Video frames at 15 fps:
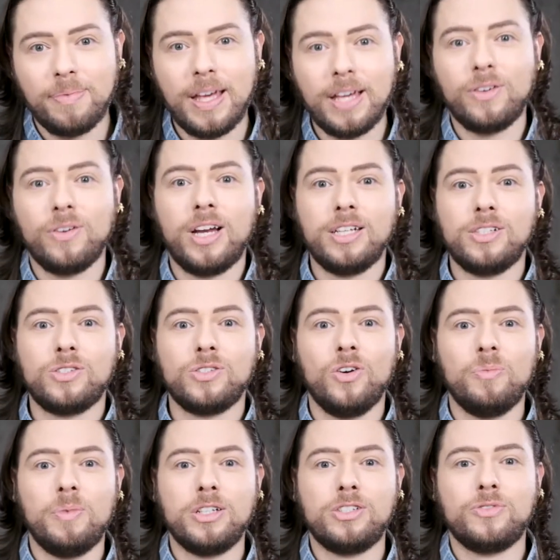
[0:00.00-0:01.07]
Thank you guys
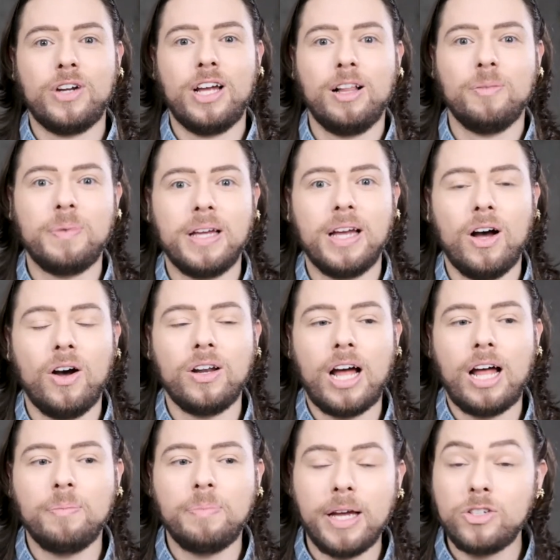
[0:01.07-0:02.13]
so much for helping out
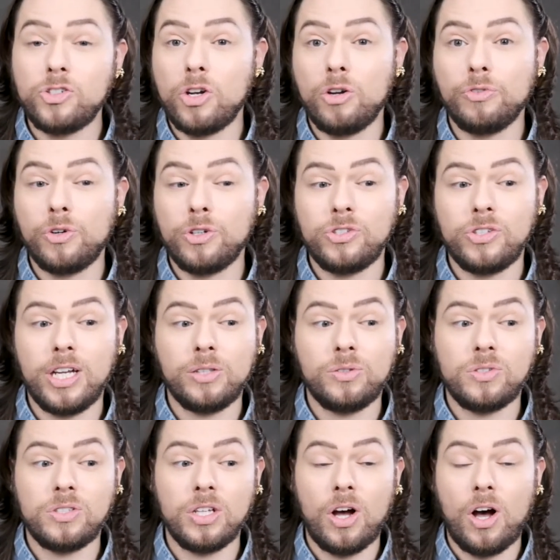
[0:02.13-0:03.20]
on Patreon. Of course, you get to
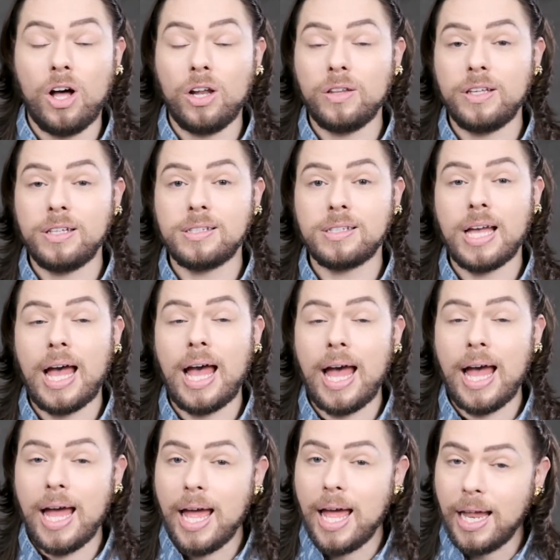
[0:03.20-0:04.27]
see all of this
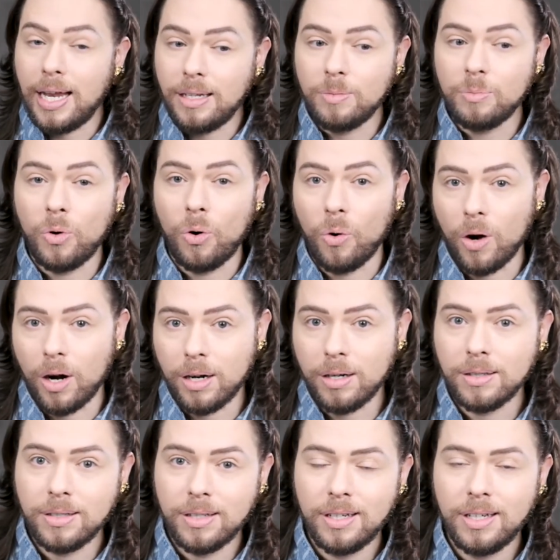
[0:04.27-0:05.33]
and
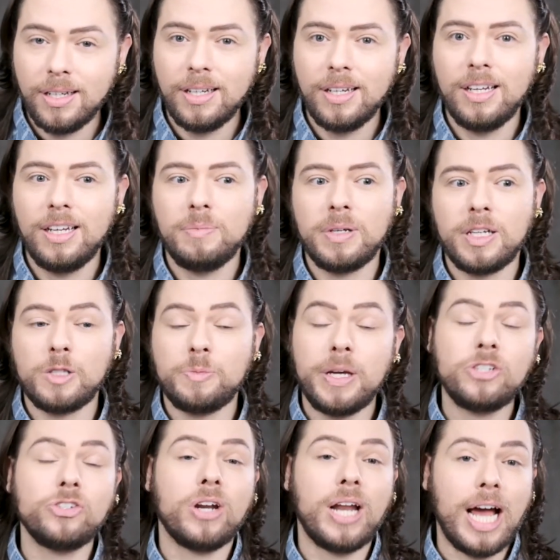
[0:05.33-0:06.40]
more, because
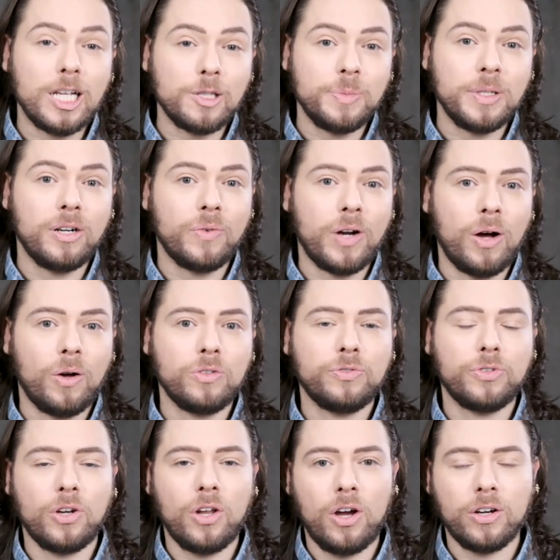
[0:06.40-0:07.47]
Patreon has been around
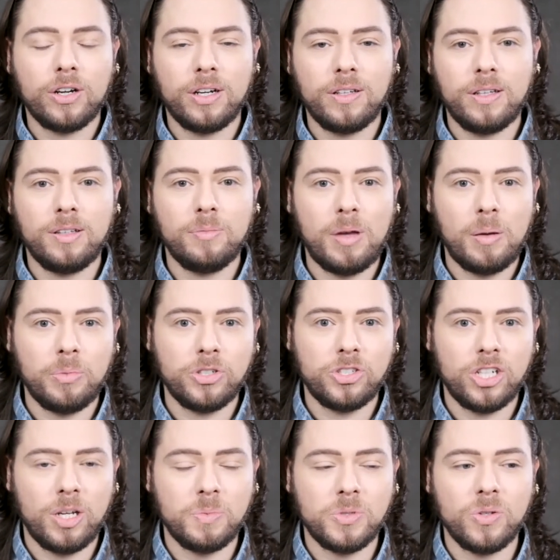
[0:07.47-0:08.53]
for longer than the
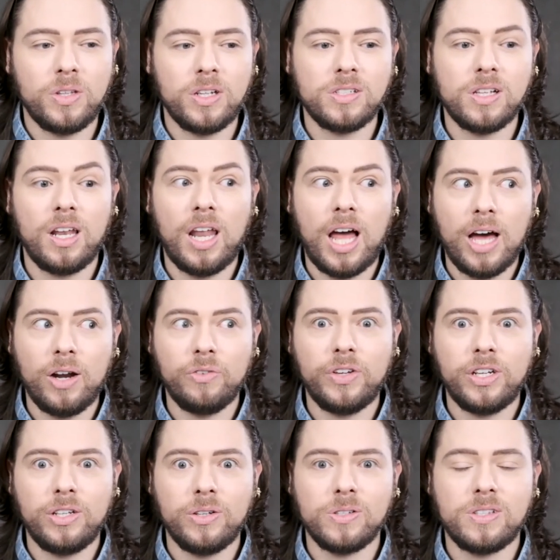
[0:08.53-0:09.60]
membership. So there's a lot of
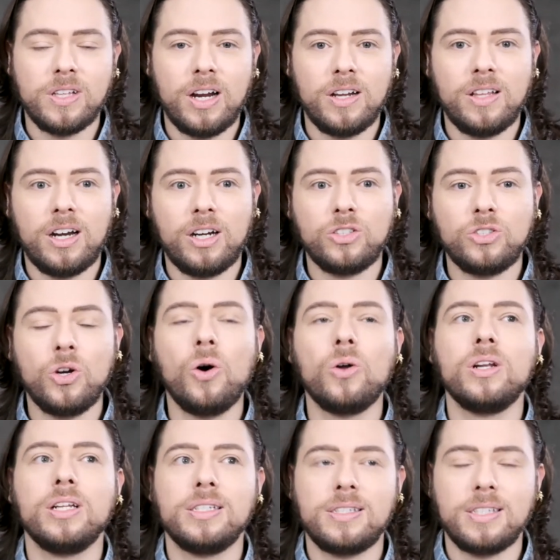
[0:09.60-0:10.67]
videos there that are
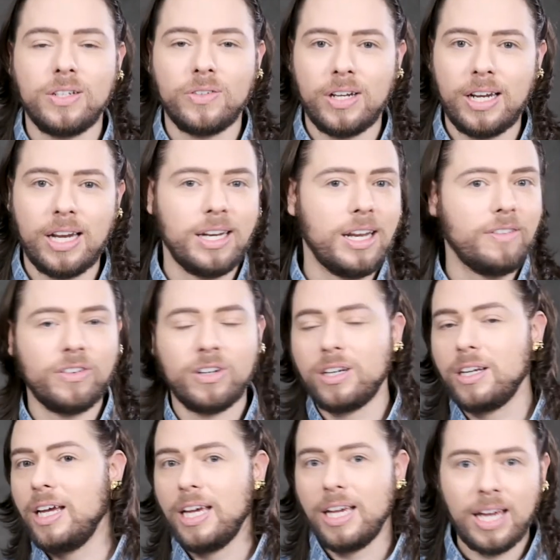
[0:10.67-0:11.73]
totally secret and never
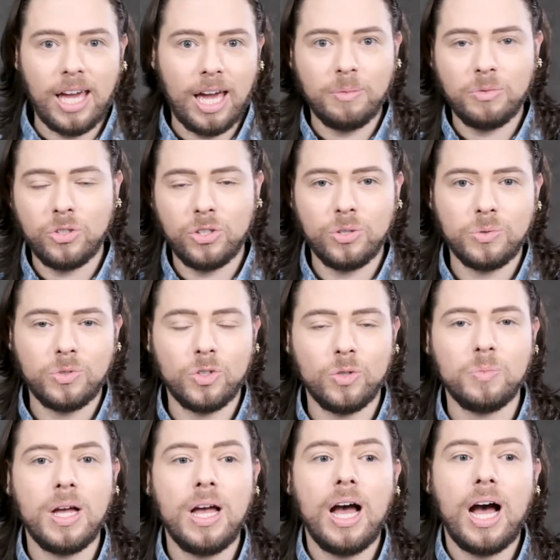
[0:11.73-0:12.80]
came to
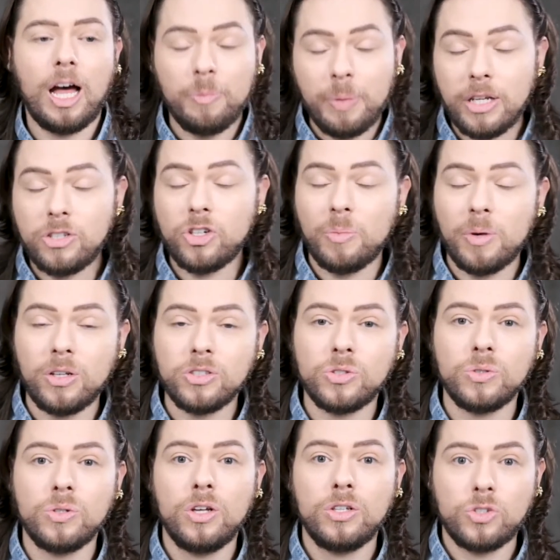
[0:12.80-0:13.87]
YouTube. On Patreon, I'm
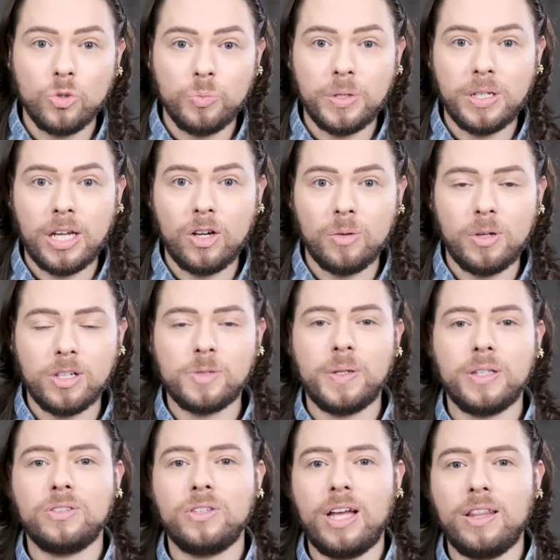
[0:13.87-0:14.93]
also Super Decoball
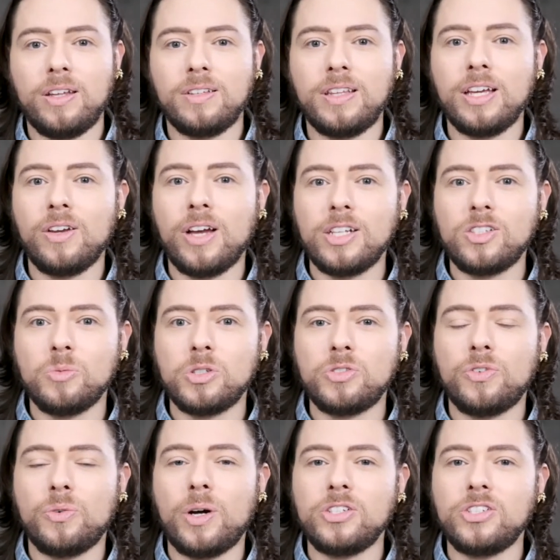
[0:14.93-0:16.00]
spelled together. Thank you guys so much
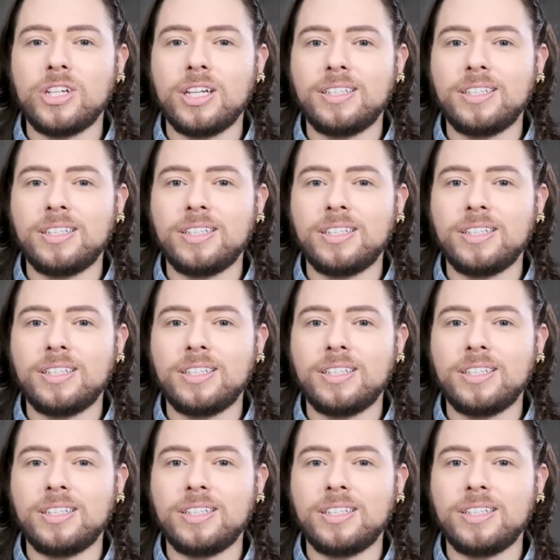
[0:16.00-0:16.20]
for watching.